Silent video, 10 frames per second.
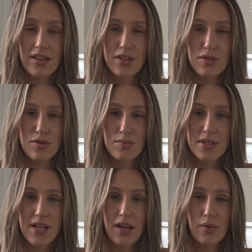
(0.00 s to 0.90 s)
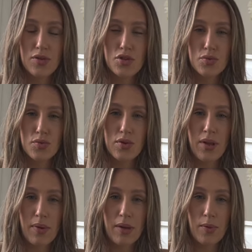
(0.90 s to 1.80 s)
those ribs down, draw that
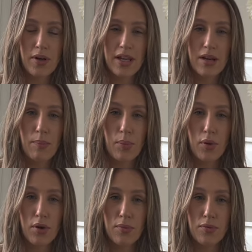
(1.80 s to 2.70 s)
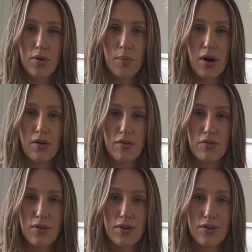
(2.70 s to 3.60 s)
belly button in and pull up through your pelvic
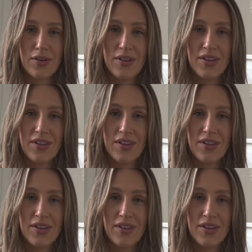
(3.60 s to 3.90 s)
floor.